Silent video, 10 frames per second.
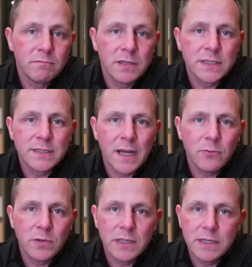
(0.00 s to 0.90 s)
but it's
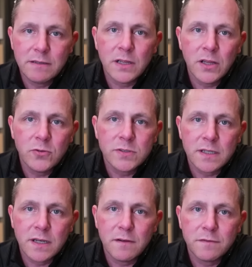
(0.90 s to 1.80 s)
not really close
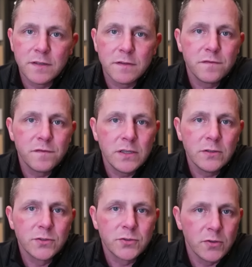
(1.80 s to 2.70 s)
enough to
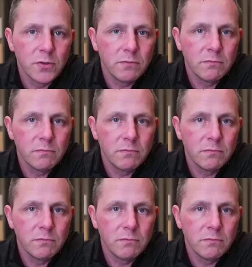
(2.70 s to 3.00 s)
feel true.